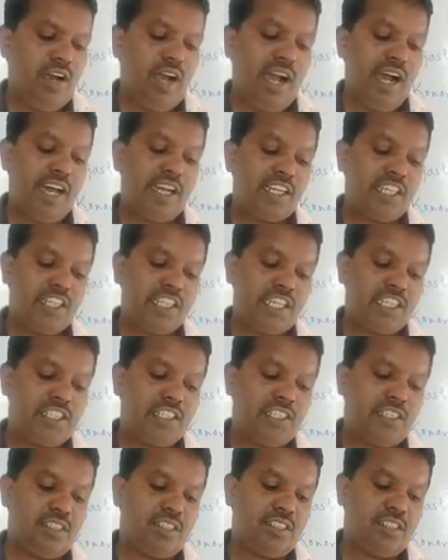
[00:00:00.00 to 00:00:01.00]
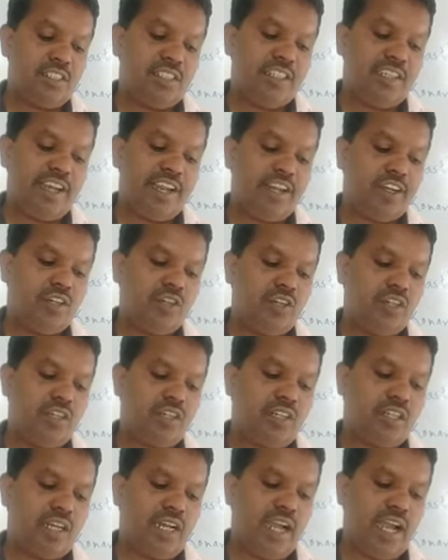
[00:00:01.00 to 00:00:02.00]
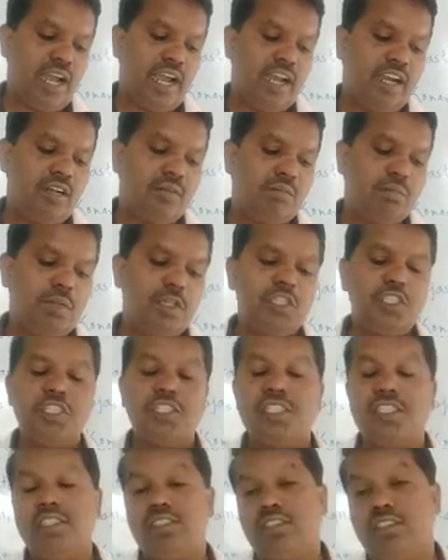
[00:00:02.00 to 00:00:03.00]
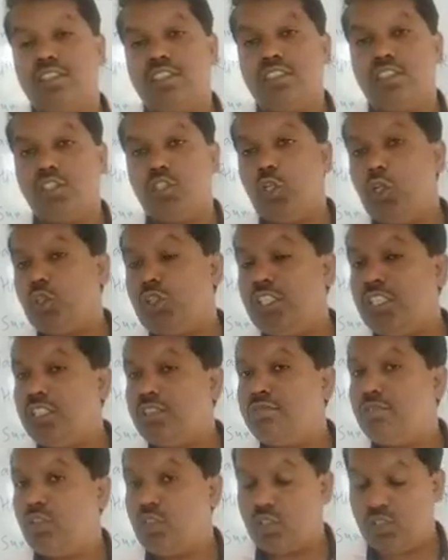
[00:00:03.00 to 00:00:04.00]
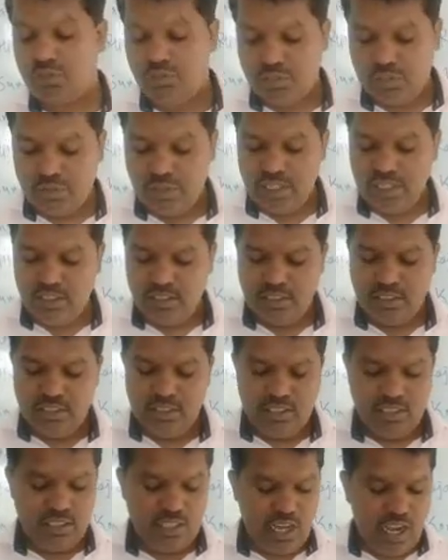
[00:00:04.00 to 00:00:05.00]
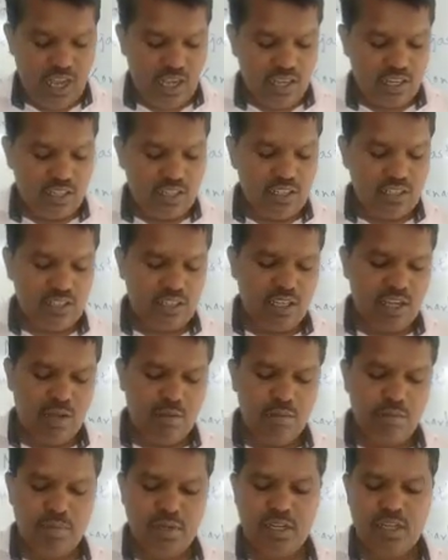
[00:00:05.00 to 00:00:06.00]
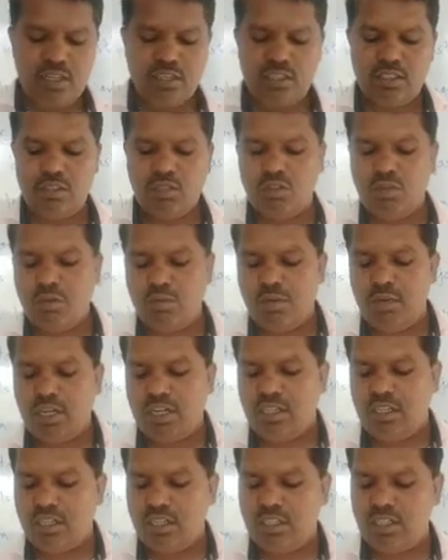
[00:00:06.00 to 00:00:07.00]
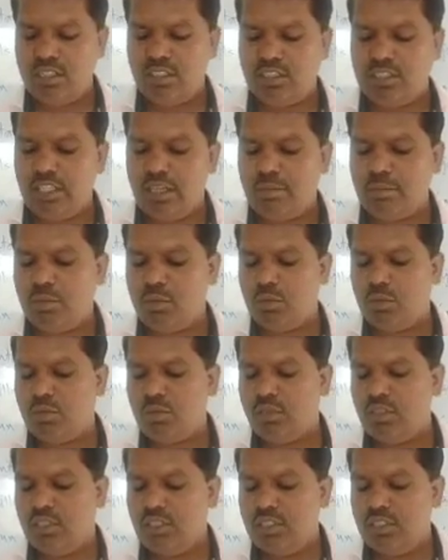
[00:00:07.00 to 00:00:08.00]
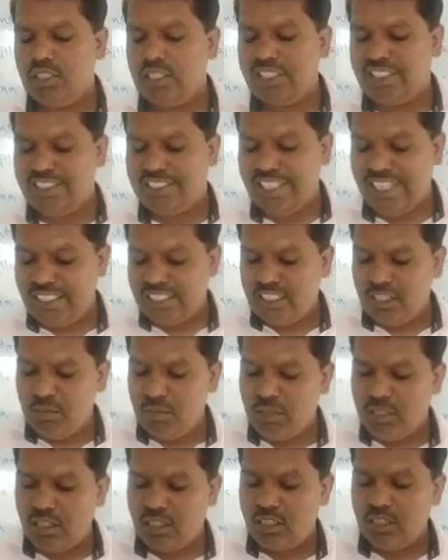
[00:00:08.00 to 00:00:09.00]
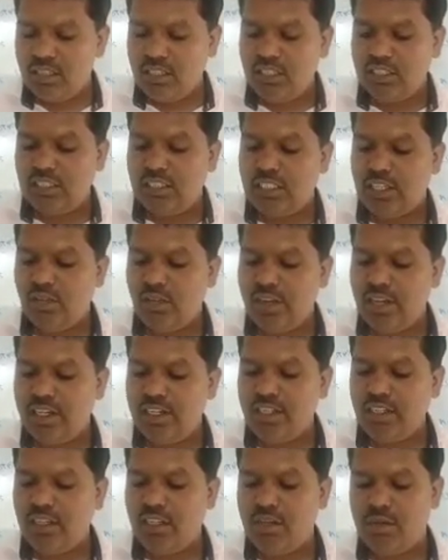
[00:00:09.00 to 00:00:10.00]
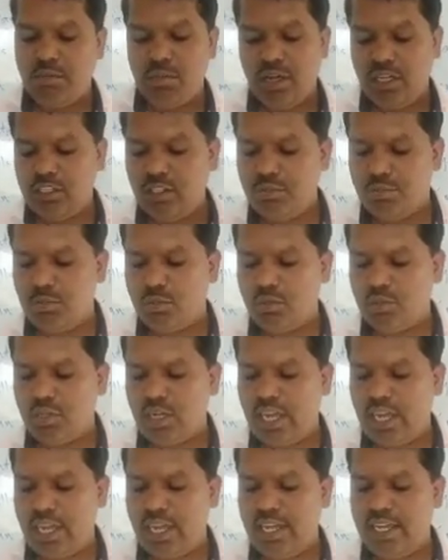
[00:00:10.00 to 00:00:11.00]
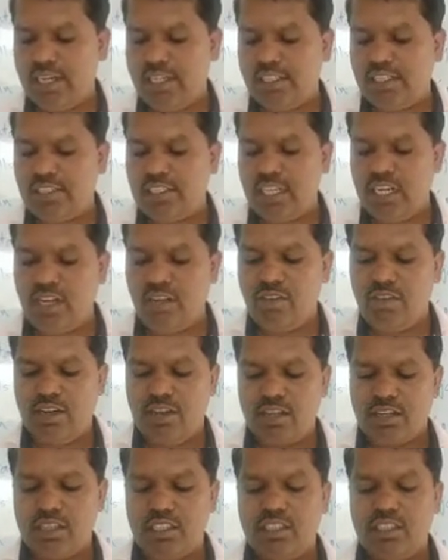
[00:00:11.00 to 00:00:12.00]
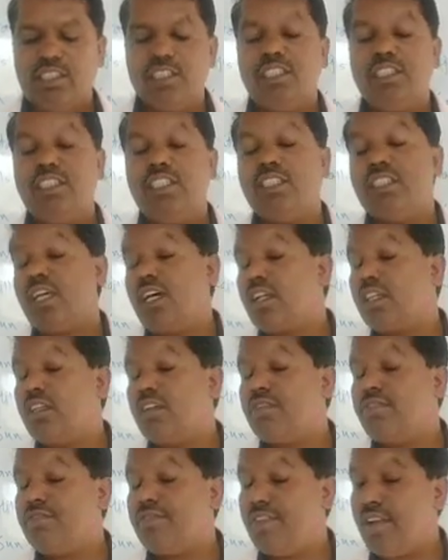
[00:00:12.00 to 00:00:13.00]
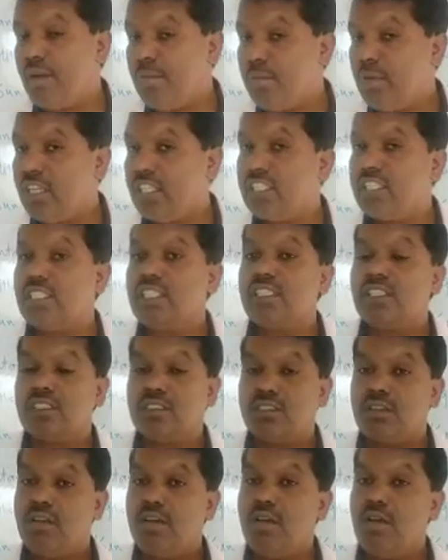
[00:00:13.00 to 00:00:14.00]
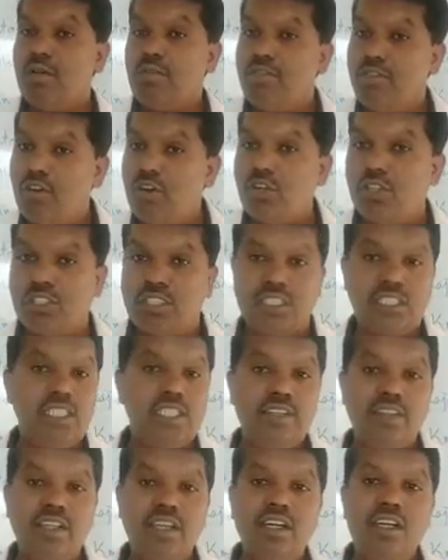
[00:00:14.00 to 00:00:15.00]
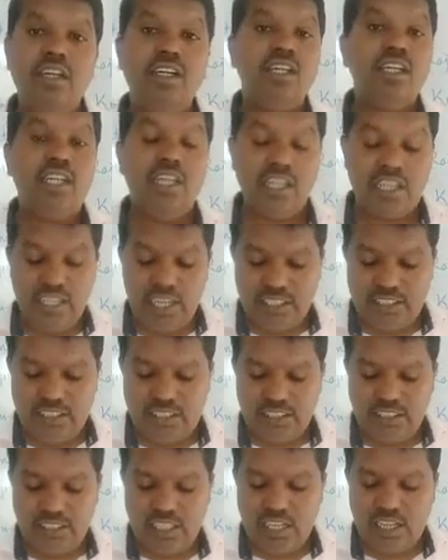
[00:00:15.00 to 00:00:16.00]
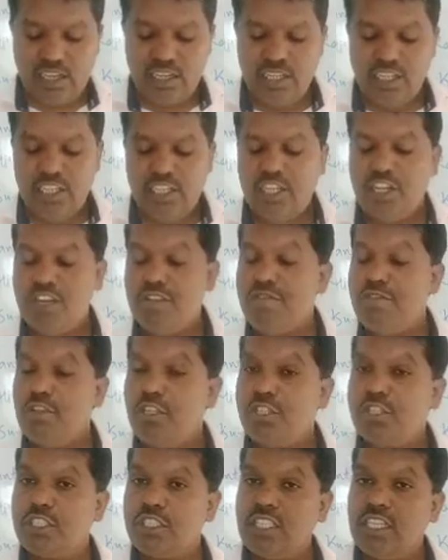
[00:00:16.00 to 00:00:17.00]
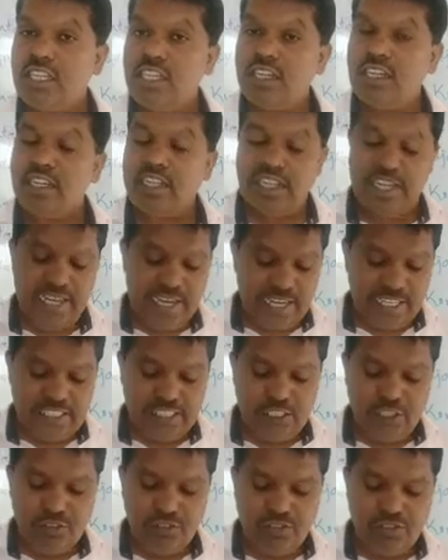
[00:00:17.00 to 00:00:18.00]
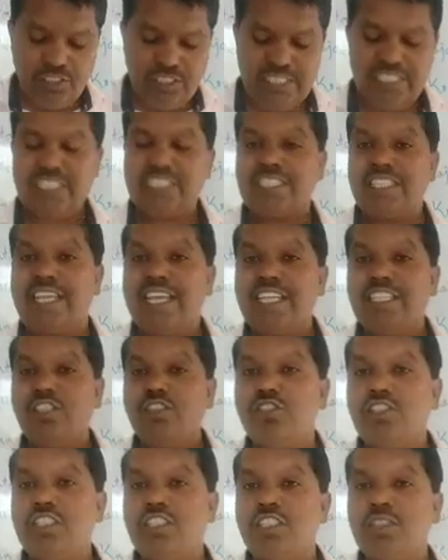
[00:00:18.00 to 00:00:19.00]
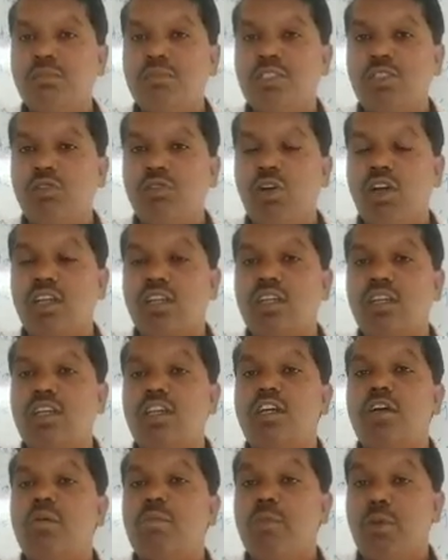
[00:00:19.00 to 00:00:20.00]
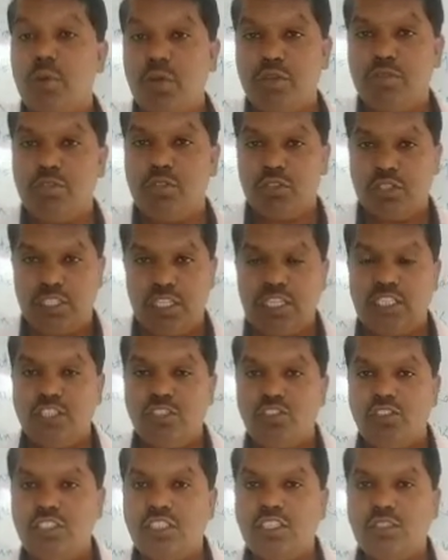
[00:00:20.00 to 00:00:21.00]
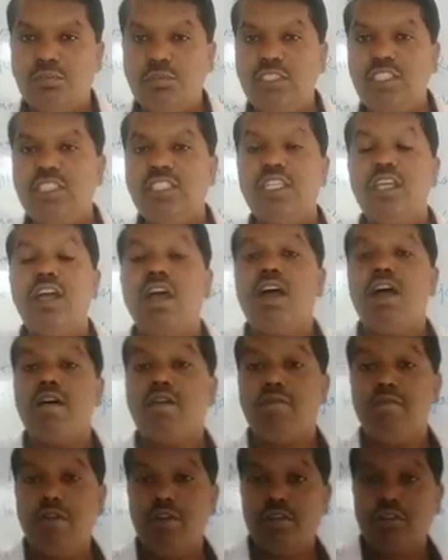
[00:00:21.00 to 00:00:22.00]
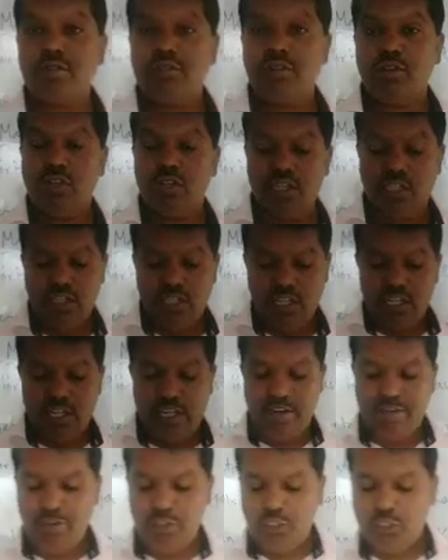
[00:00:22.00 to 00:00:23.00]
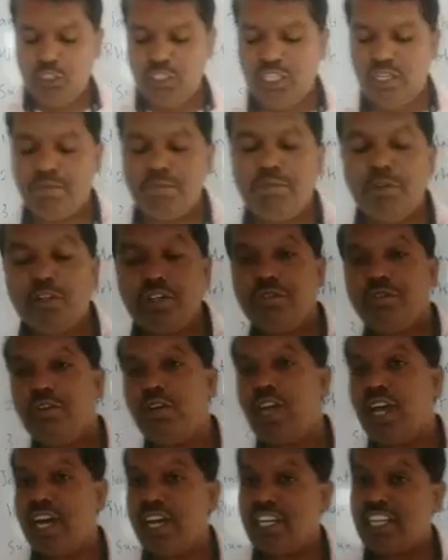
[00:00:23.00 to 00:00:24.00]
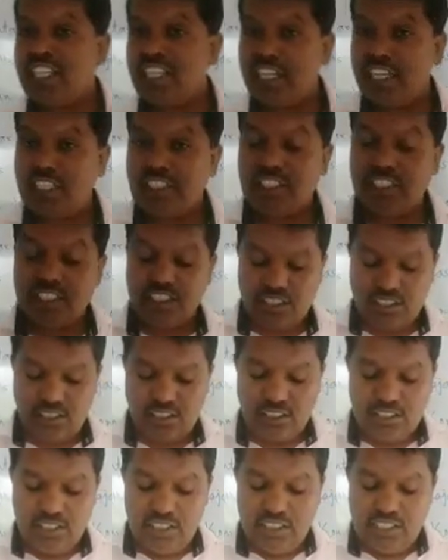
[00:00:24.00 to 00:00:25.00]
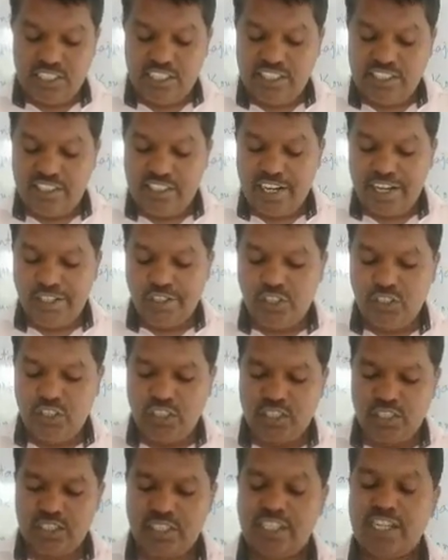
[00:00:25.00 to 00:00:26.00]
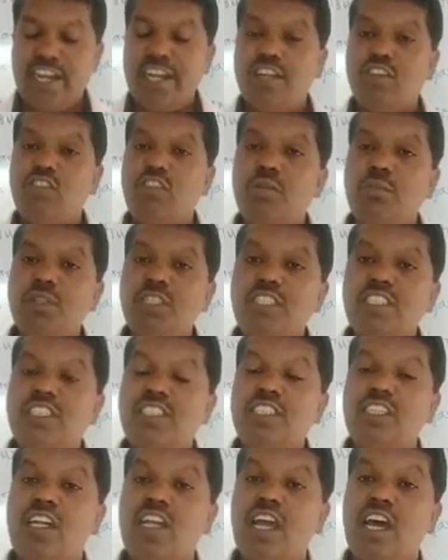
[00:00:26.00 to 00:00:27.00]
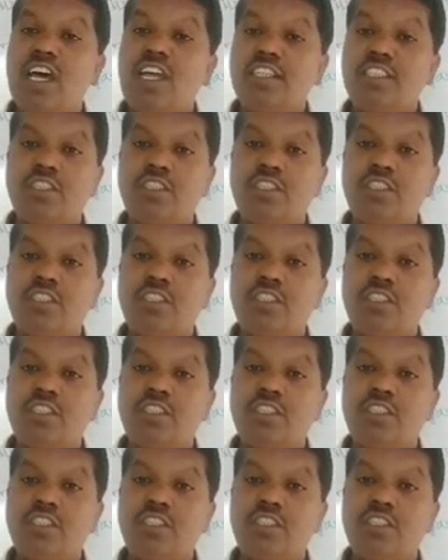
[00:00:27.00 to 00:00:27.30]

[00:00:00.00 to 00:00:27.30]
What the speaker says: architectures, grandeur and precision. So these forts, which one? Nahargarh, Amber, Kumbhalgarh, Jaipur, Jaisalmer, Savai Madhopur and Jalavar. These are the famous forts in the Rajasthan. If you see their exquisites means what? Beautiful. Exquisites means beautiful. If you see their beautiful architectures, grandeur means in the large